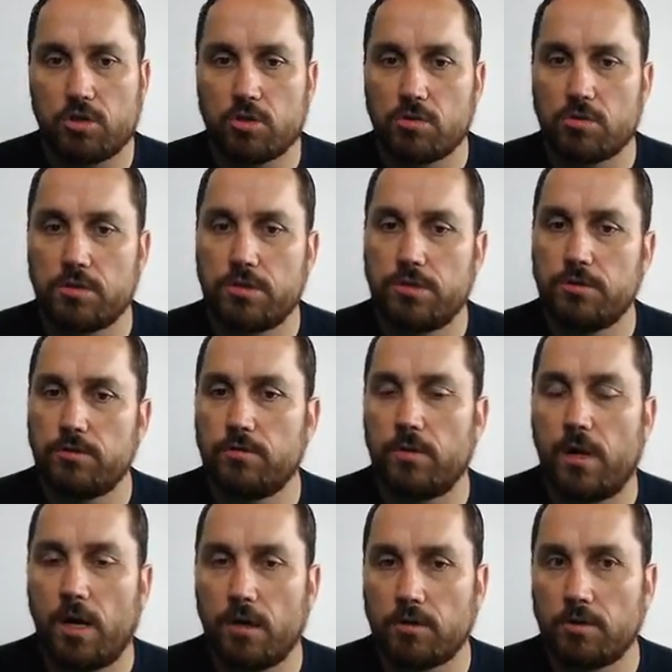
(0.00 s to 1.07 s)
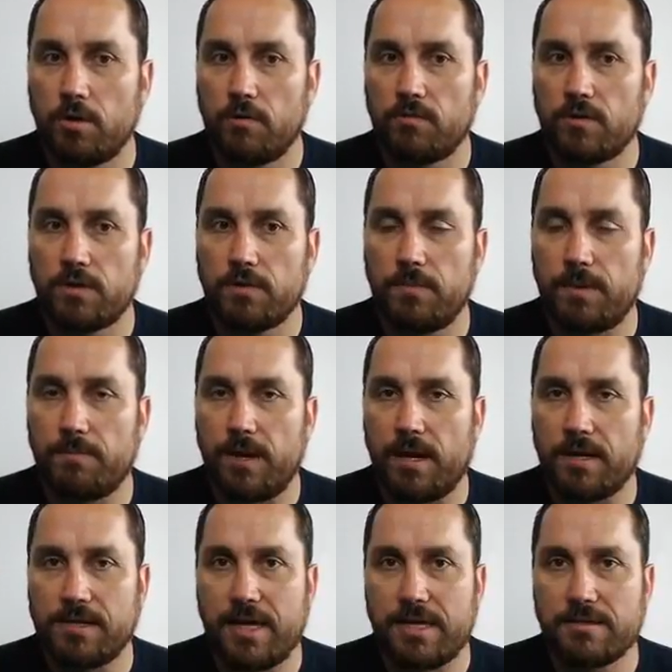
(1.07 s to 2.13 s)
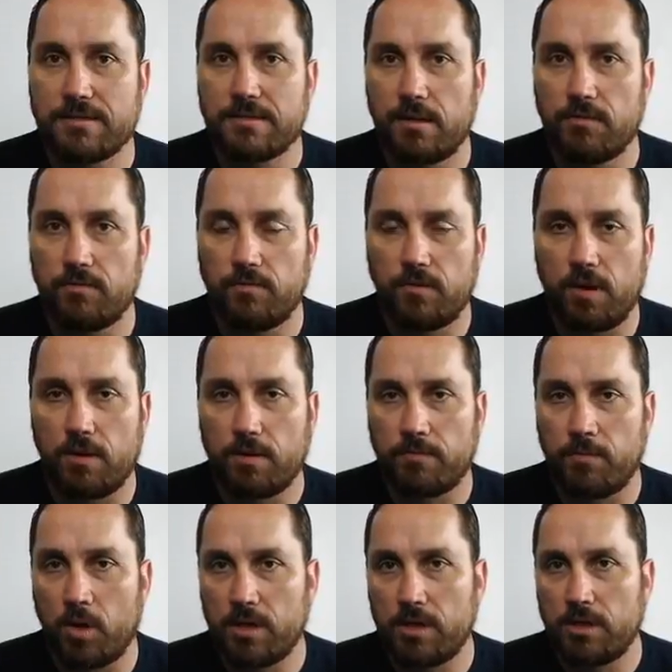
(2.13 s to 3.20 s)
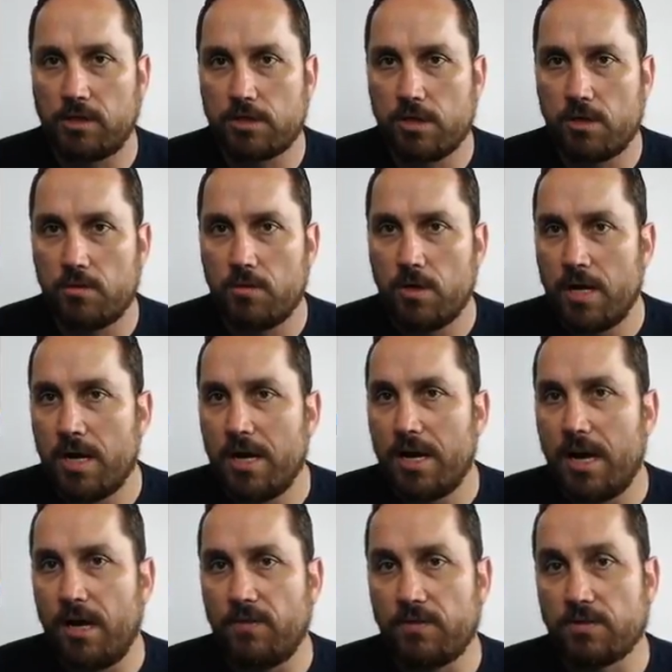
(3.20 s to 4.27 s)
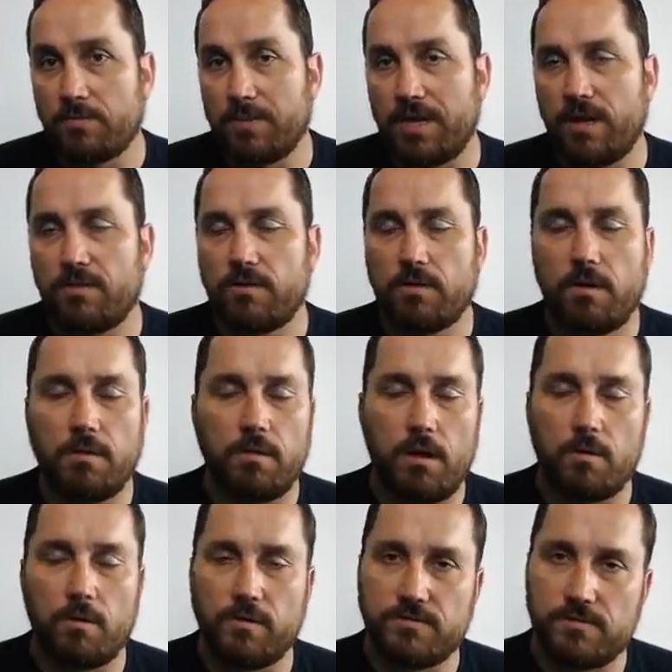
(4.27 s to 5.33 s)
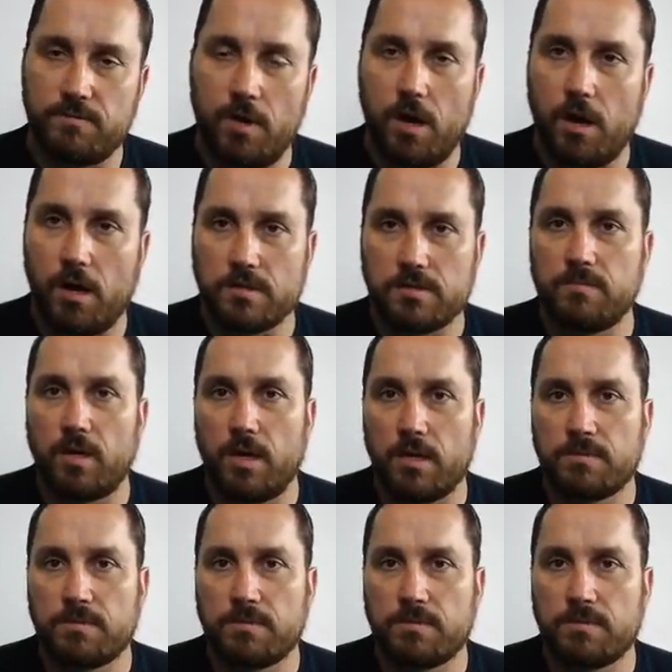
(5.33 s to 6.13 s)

go over to my podcast at the Garlic Marketing Show. And this will be on there along with some awesome interviews.